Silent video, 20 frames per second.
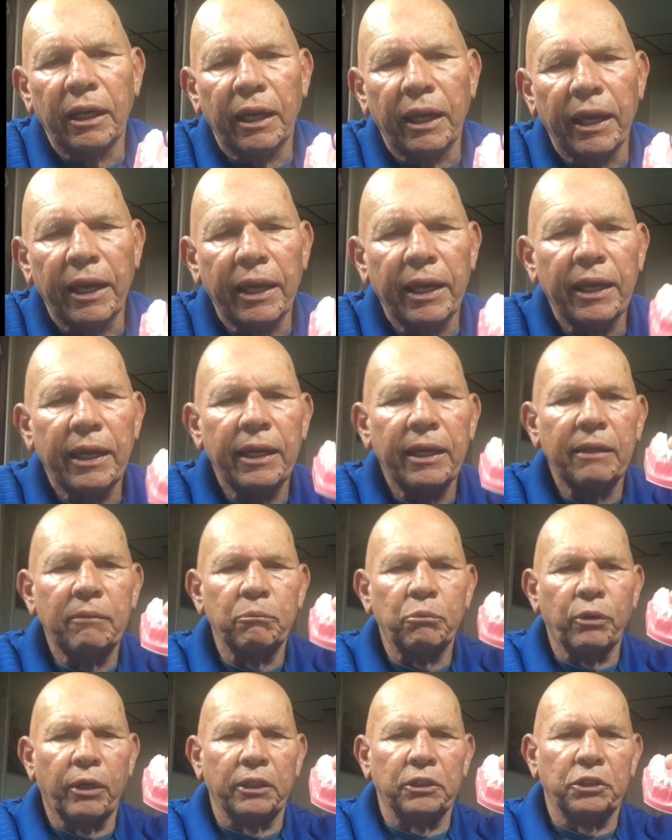and
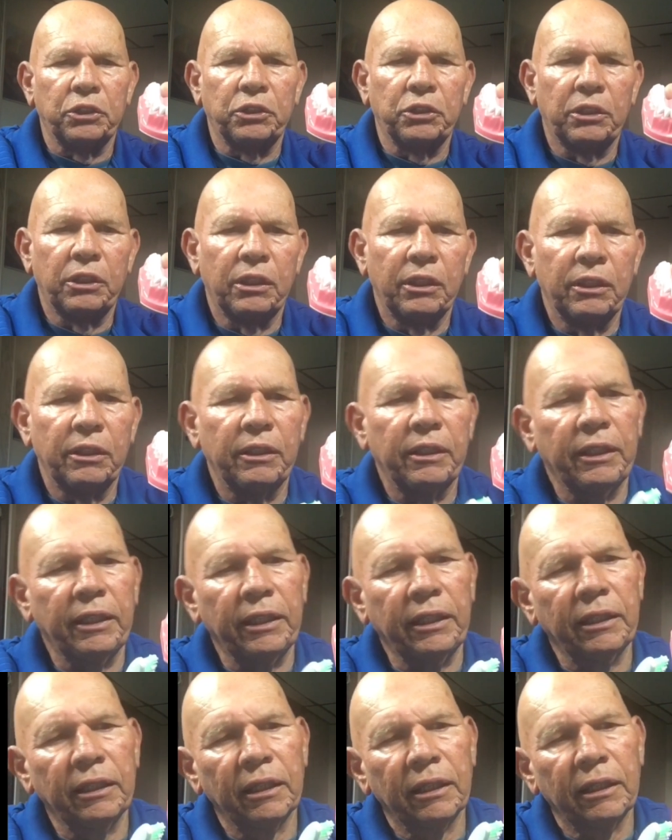brush the